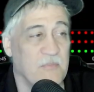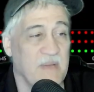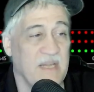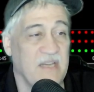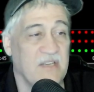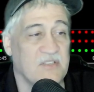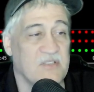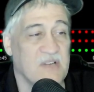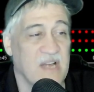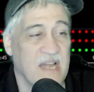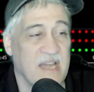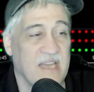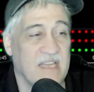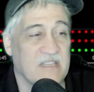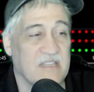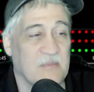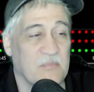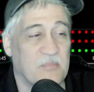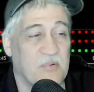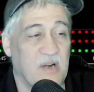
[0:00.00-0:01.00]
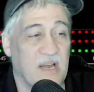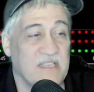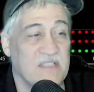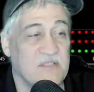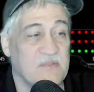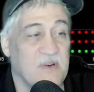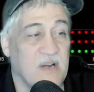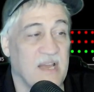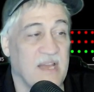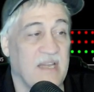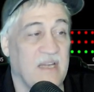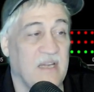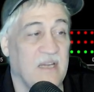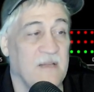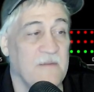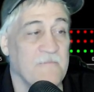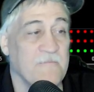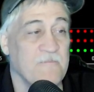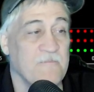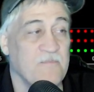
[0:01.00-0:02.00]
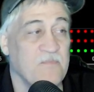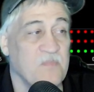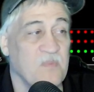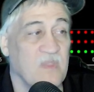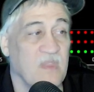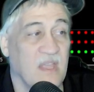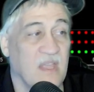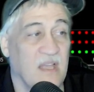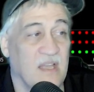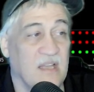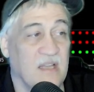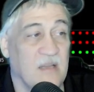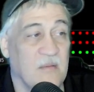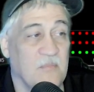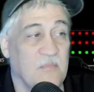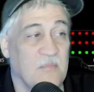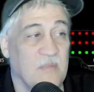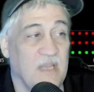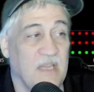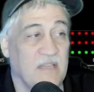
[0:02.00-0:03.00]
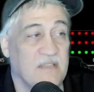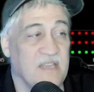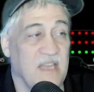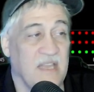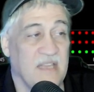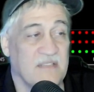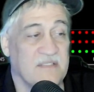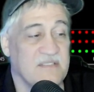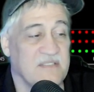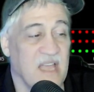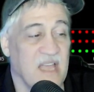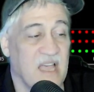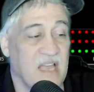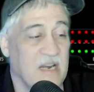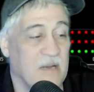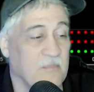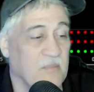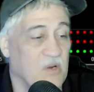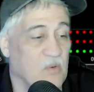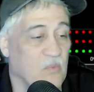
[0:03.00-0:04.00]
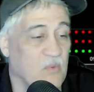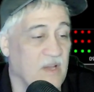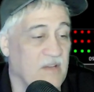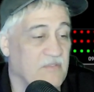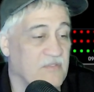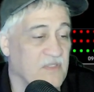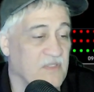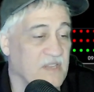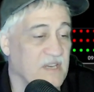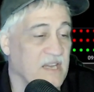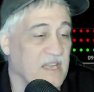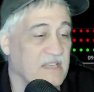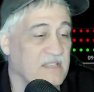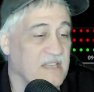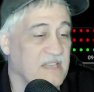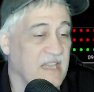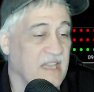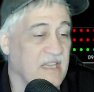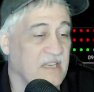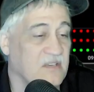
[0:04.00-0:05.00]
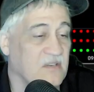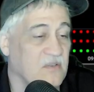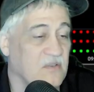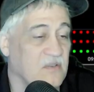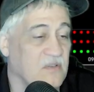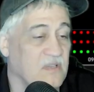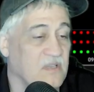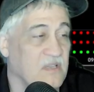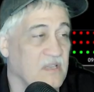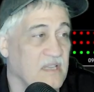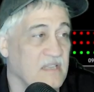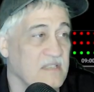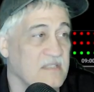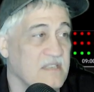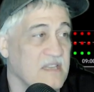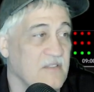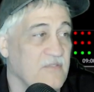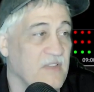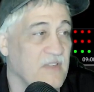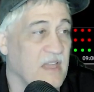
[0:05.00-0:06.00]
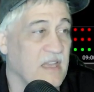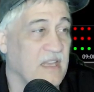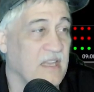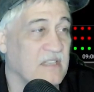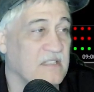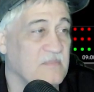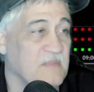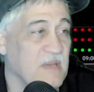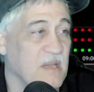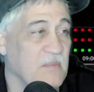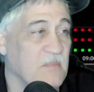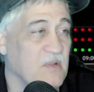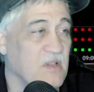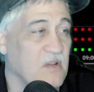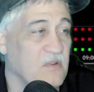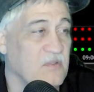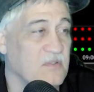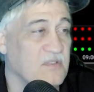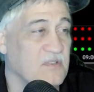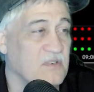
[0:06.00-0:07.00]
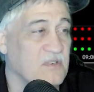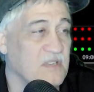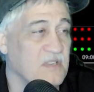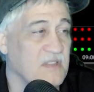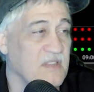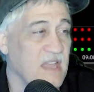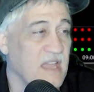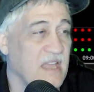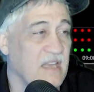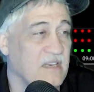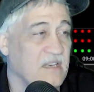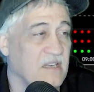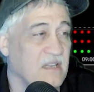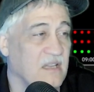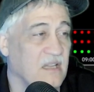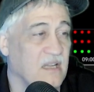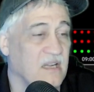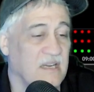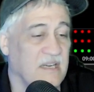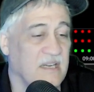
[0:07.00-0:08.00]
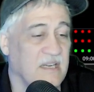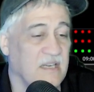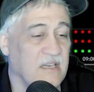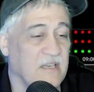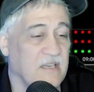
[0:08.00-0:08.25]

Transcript: to try and get the price right, it's not. I'm going to wait for the next candle and see if that gets me up closer to that line.